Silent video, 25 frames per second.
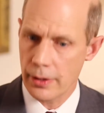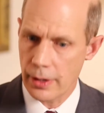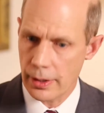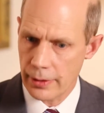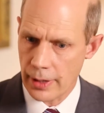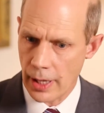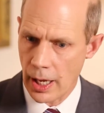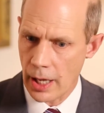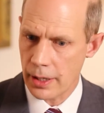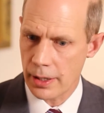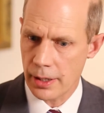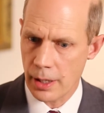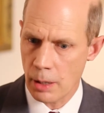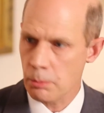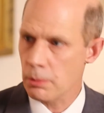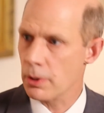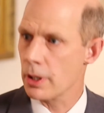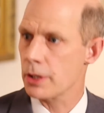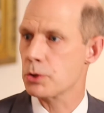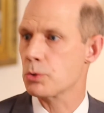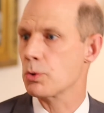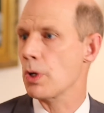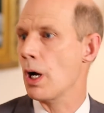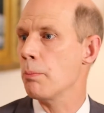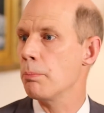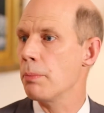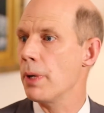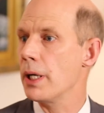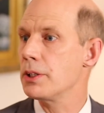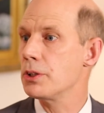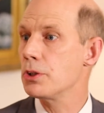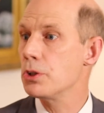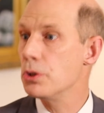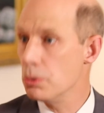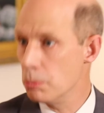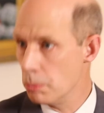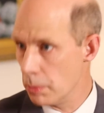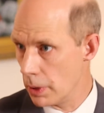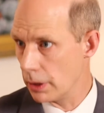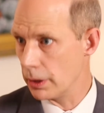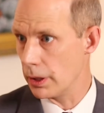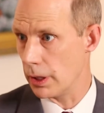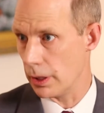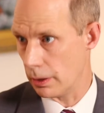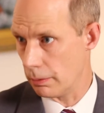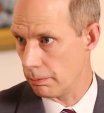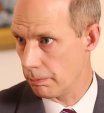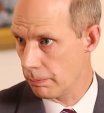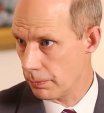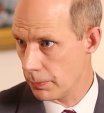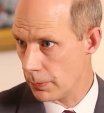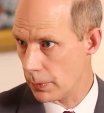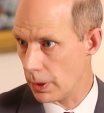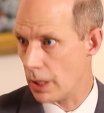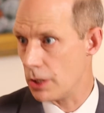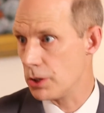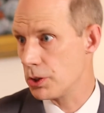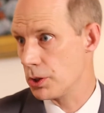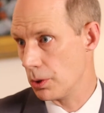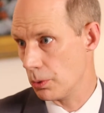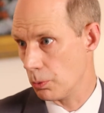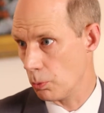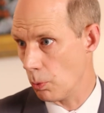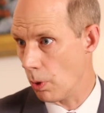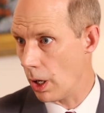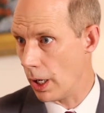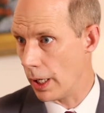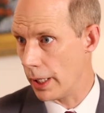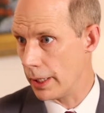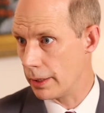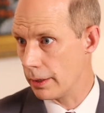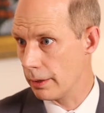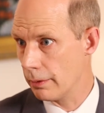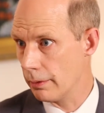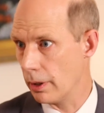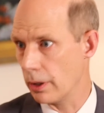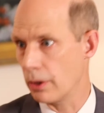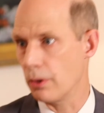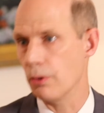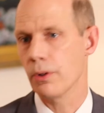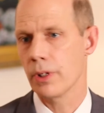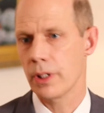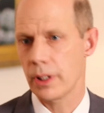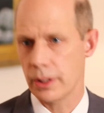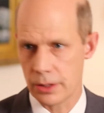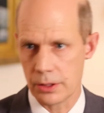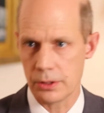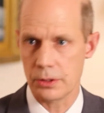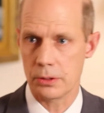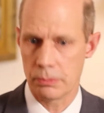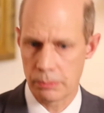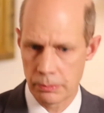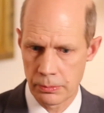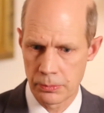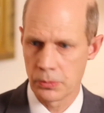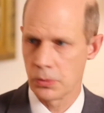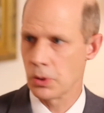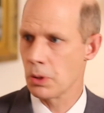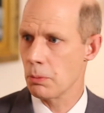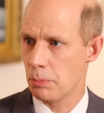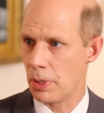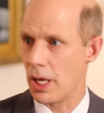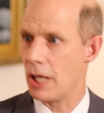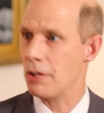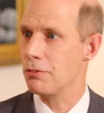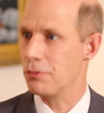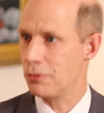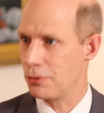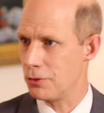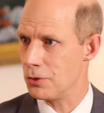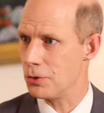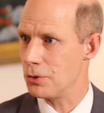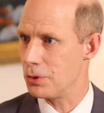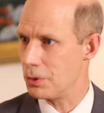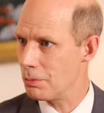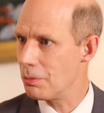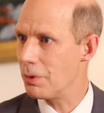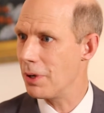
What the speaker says: that number has dropped by 2 million nationwide, according to pet food